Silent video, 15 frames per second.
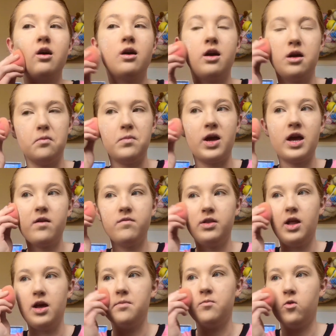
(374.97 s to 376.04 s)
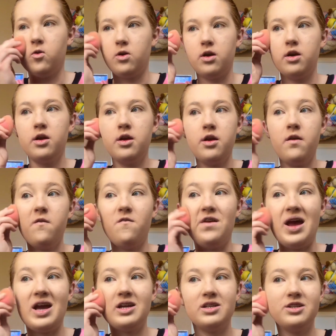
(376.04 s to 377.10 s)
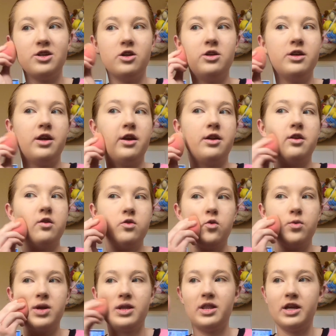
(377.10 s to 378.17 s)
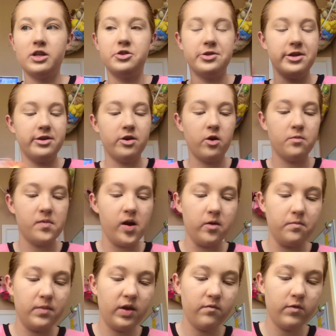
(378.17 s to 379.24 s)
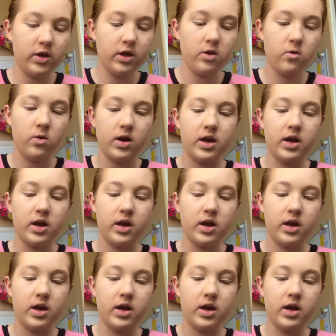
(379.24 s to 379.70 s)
have a lot more facts on 20 things you didn't know about me video.